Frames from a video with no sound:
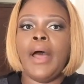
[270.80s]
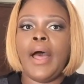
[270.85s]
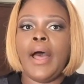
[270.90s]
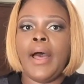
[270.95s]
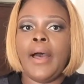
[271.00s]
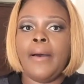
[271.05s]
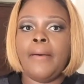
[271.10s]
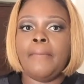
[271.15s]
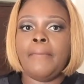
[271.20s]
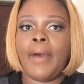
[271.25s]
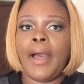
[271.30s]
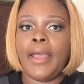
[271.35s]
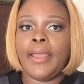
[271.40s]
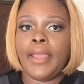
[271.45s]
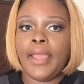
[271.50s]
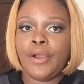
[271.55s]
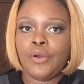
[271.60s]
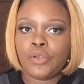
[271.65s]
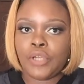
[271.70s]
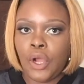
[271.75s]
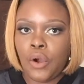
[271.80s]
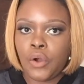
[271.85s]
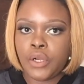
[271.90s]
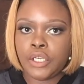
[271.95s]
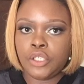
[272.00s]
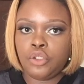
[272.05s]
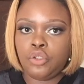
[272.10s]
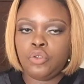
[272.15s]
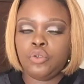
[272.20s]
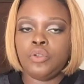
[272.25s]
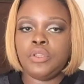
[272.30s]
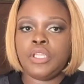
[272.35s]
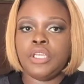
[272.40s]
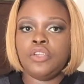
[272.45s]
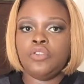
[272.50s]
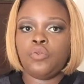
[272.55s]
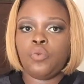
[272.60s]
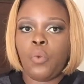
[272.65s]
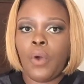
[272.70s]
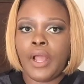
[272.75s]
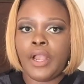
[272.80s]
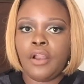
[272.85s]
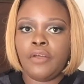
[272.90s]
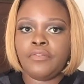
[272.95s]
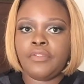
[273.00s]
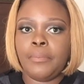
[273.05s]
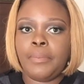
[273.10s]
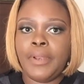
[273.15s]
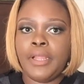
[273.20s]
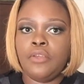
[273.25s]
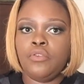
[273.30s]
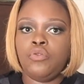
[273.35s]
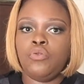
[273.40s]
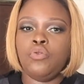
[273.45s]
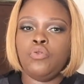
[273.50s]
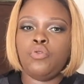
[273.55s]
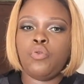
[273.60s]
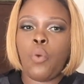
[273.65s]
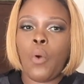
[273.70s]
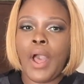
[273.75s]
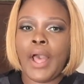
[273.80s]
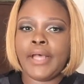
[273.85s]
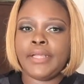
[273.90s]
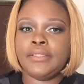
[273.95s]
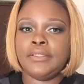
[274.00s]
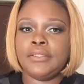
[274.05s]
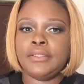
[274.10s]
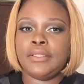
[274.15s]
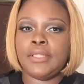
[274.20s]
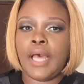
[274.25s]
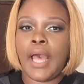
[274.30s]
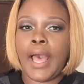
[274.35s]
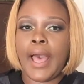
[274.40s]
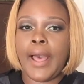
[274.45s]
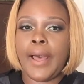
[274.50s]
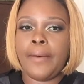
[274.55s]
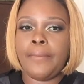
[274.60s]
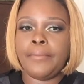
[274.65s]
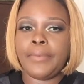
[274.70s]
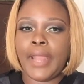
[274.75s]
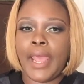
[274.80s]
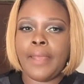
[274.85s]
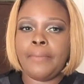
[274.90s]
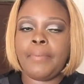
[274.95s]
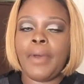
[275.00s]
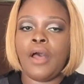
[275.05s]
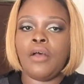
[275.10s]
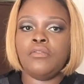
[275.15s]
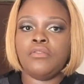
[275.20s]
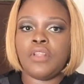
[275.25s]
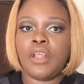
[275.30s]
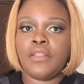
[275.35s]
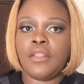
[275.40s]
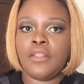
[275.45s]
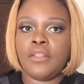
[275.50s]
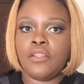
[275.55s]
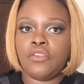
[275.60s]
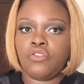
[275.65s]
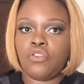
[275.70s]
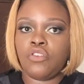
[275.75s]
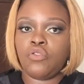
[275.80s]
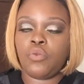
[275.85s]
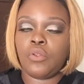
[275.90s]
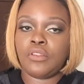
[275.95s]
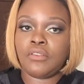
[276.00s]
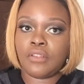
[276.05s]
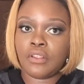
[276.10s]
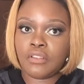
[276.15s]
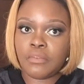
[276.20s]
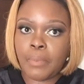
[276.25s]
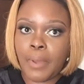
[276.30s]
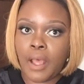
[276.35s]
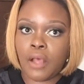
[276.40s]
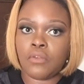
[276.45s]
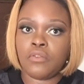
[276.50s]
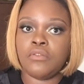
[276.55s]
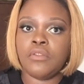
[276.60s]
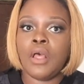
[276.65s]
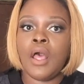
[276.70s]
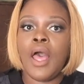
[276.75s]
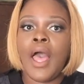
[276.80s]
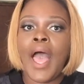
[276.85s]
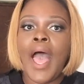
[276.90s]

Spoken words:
I ordered two things. One of the play suit was £9, and then the dress was £6.